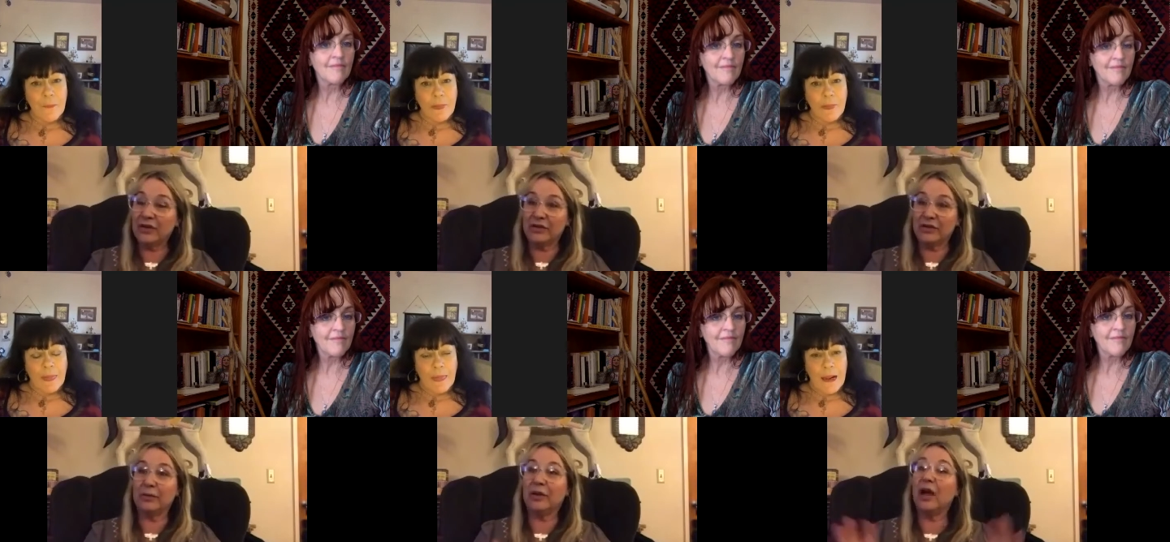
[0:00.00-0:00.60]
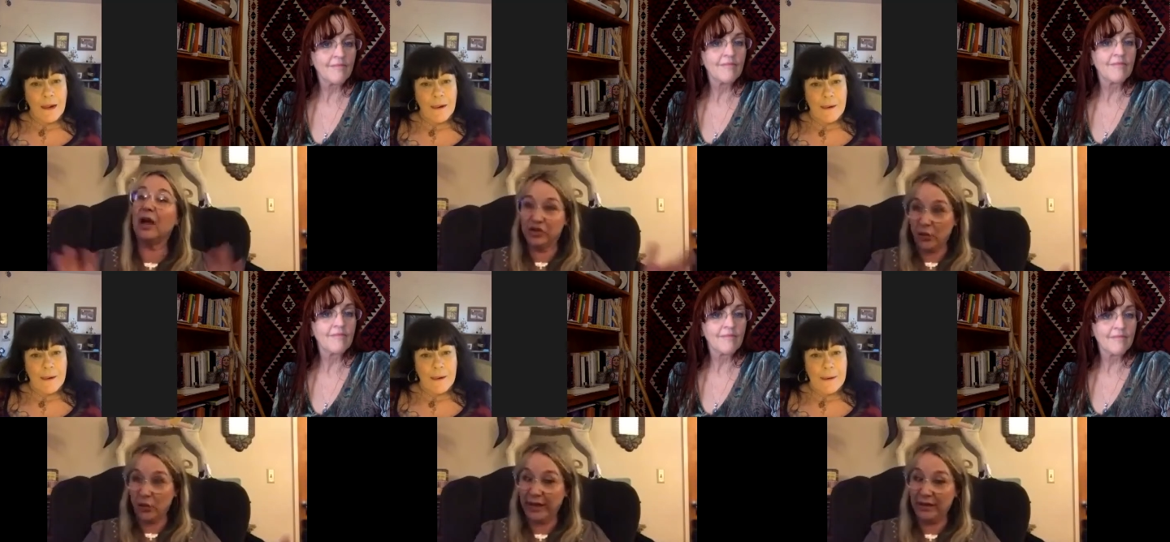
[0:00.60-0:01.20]
Speaker 1: some
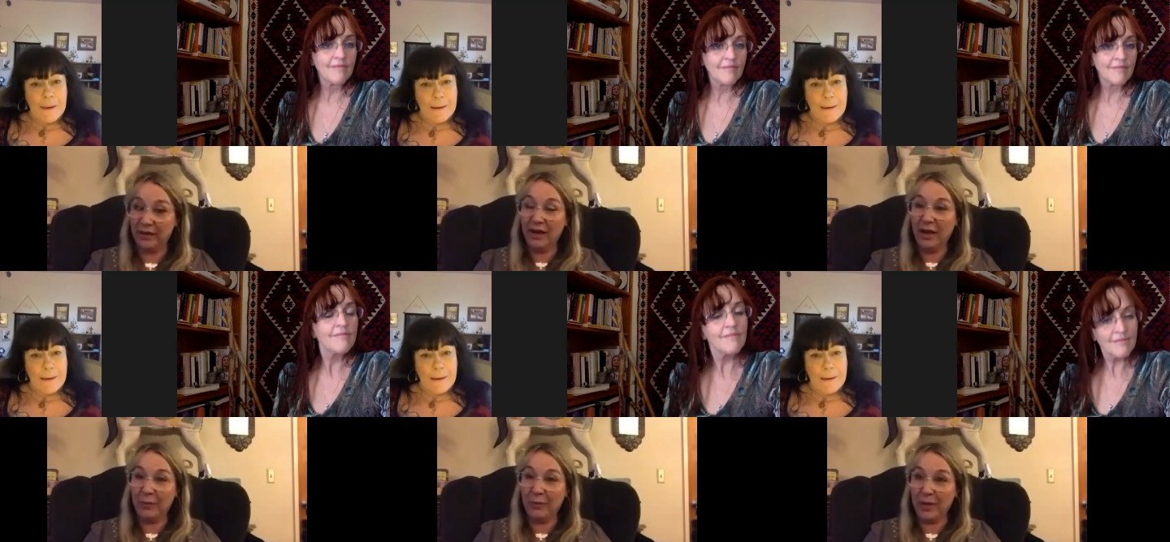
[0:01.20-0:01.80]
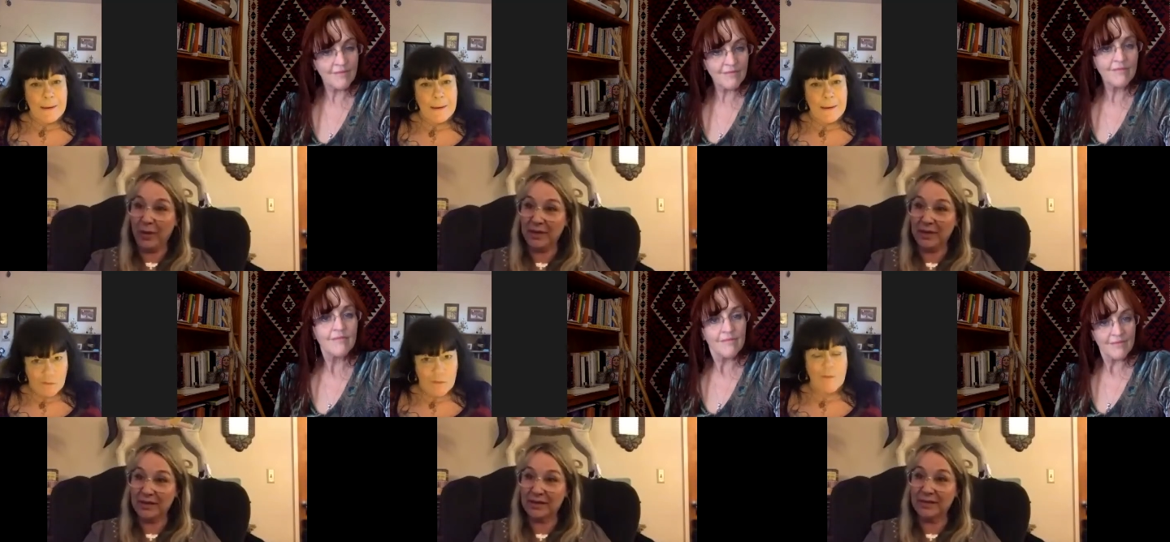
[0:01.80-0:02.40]
conjoint
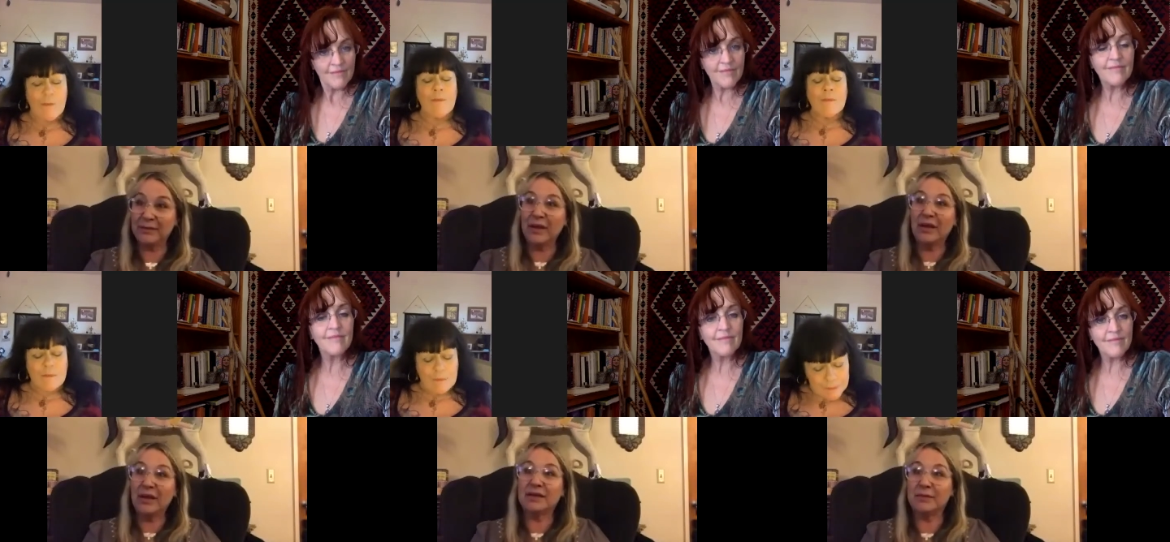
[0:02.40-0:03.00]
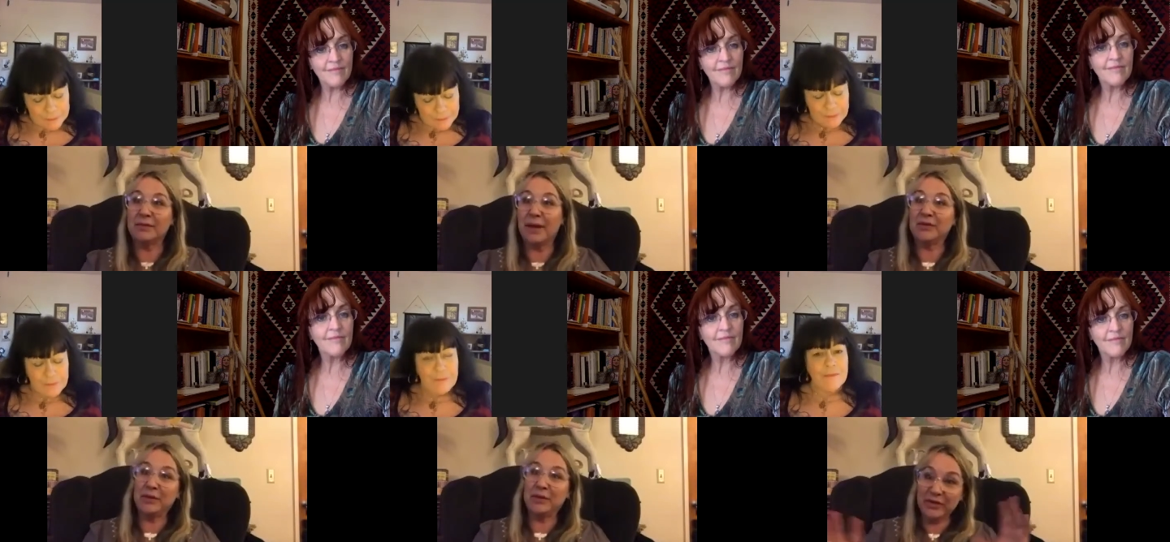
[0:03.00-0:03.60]
appointments. Sometimes we
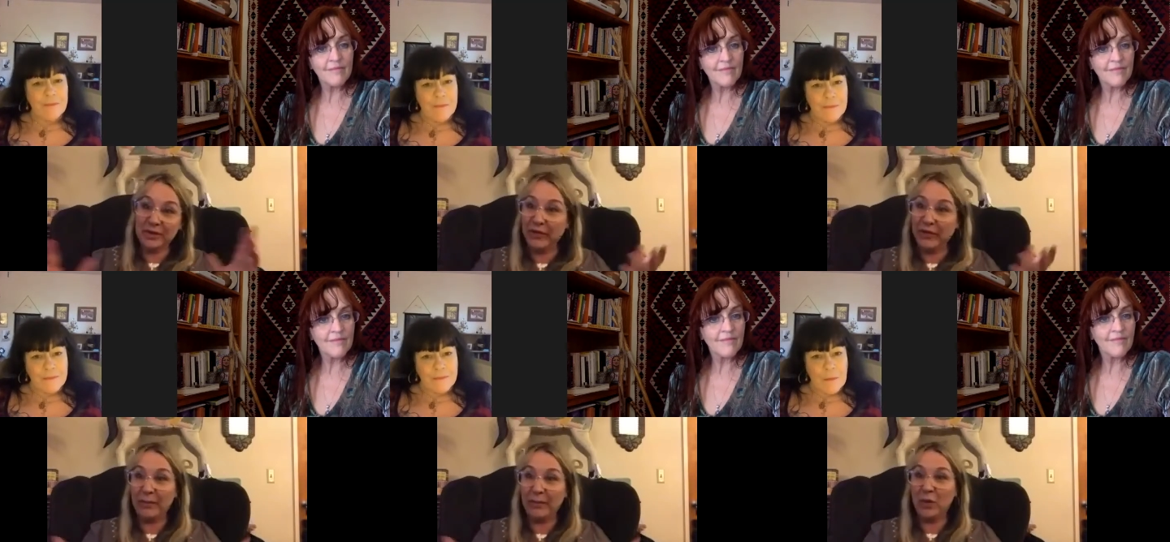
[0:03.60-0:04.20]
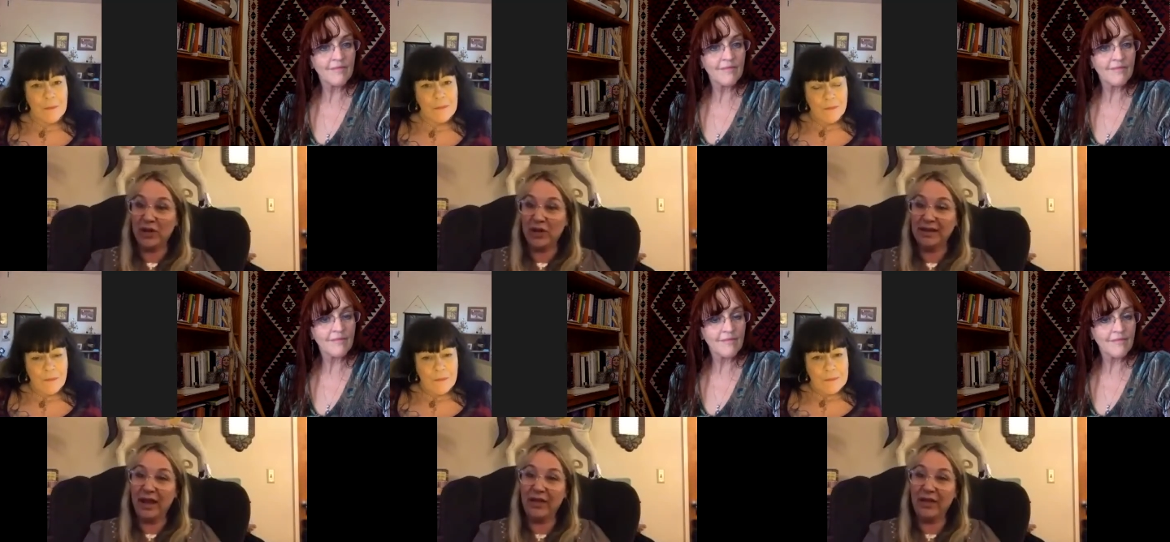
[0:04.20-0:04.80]
do some family work
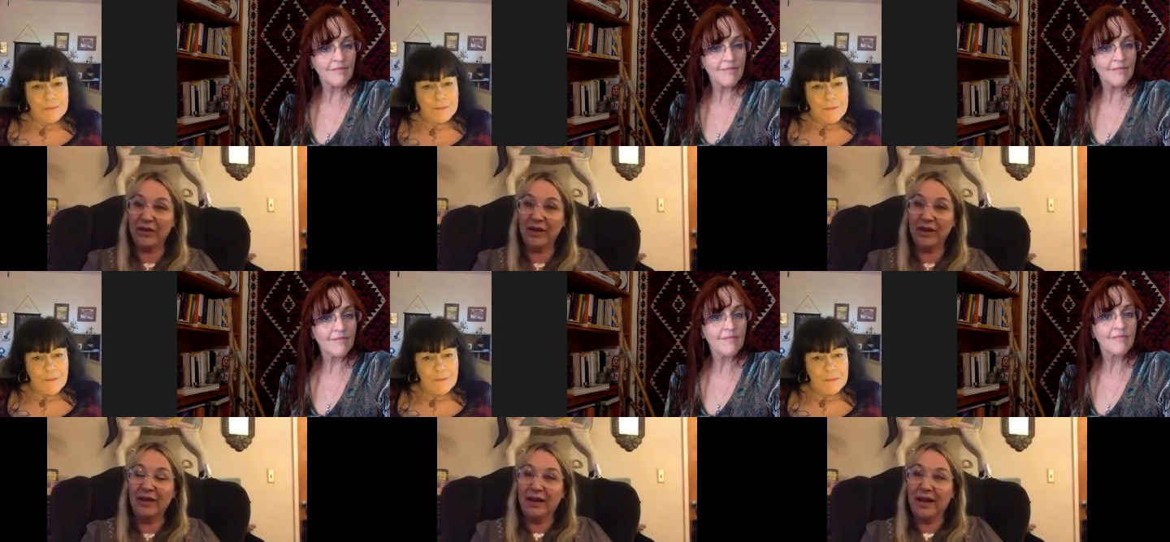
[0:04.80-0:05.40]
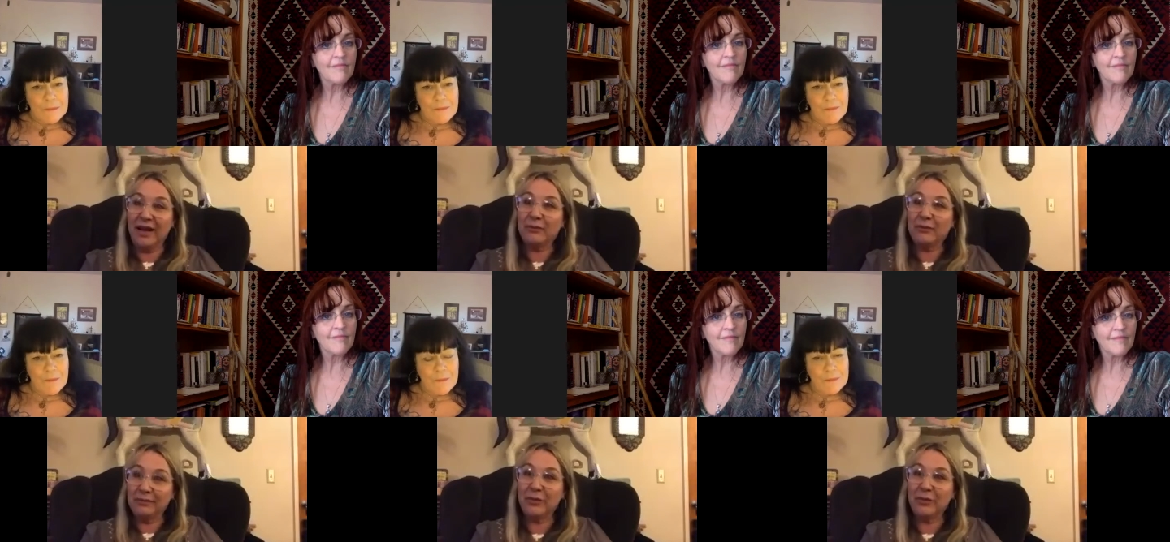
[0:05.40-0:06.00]
together. Um,
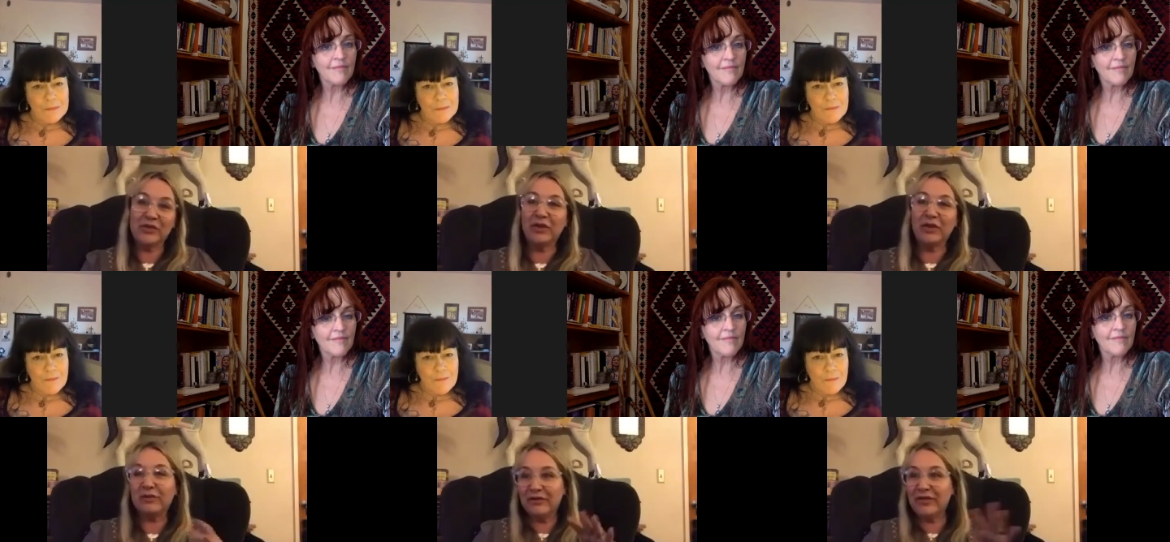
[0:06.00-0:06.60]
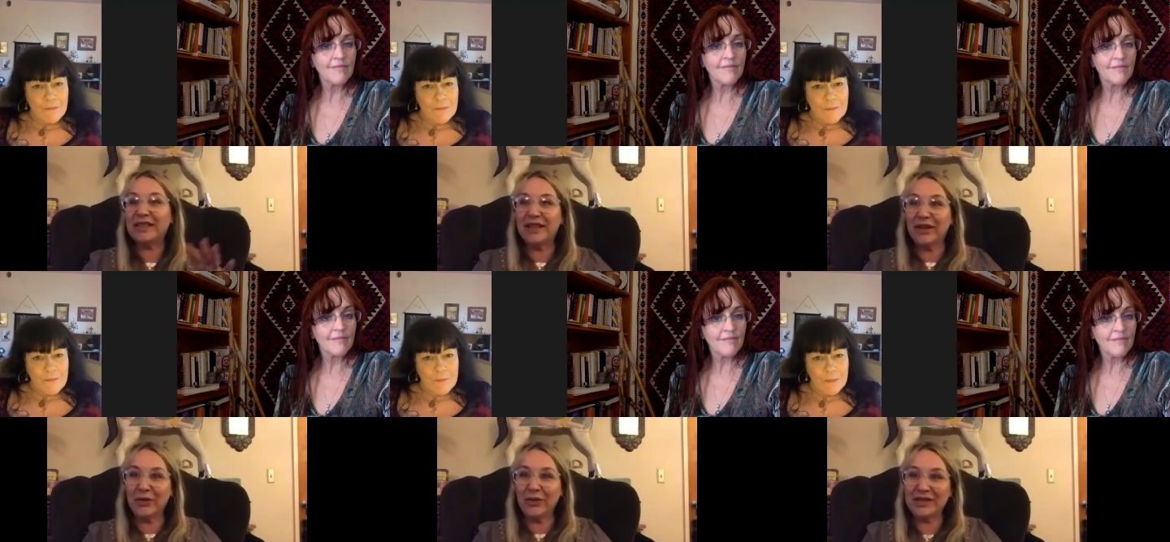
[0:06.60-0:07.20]
we've sort of visited
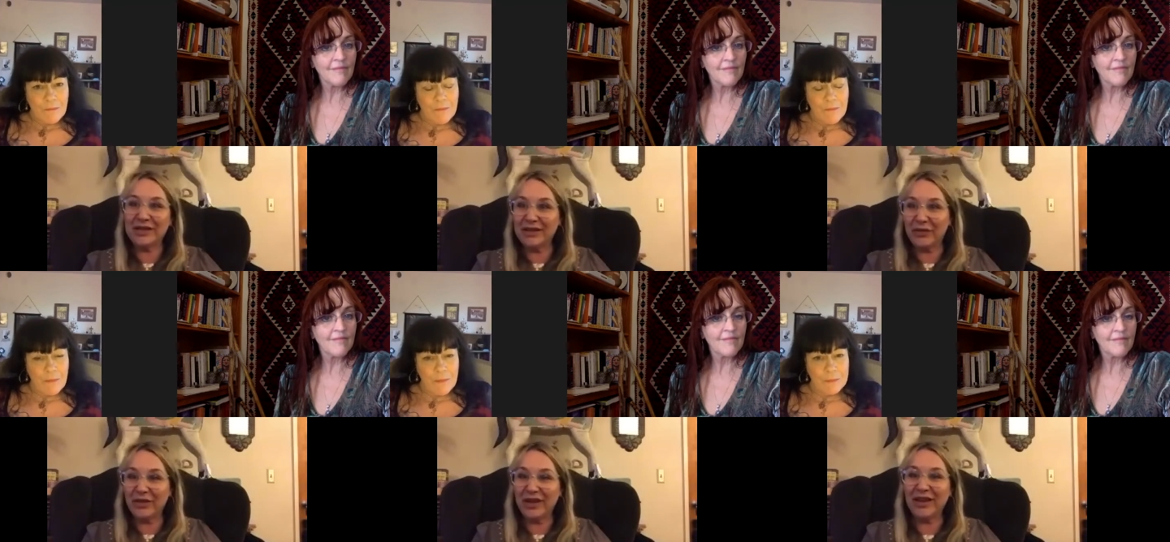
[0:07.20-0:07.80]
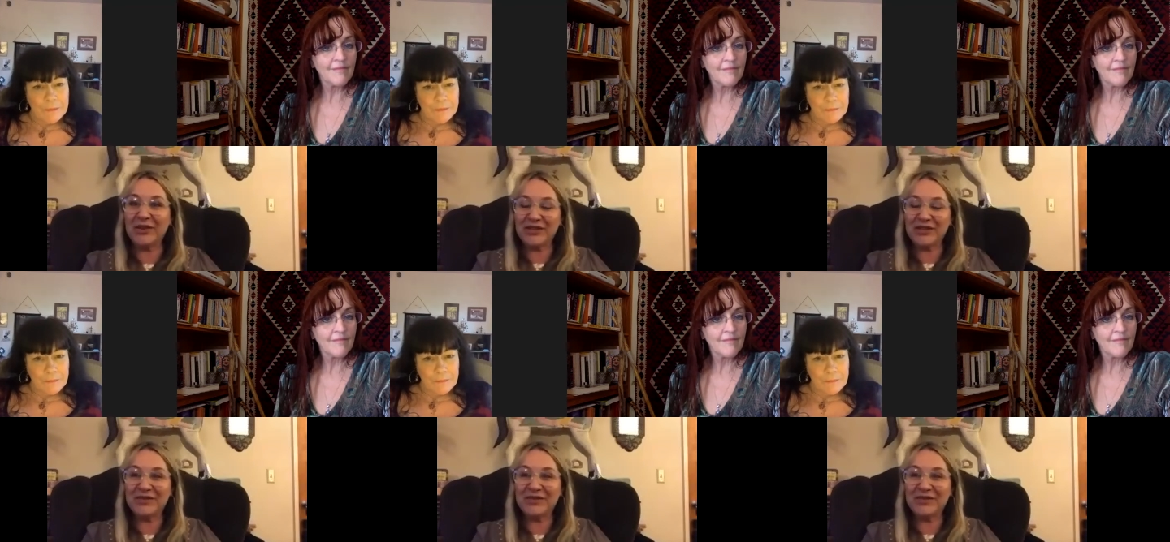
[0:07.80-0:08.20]
those things over the years.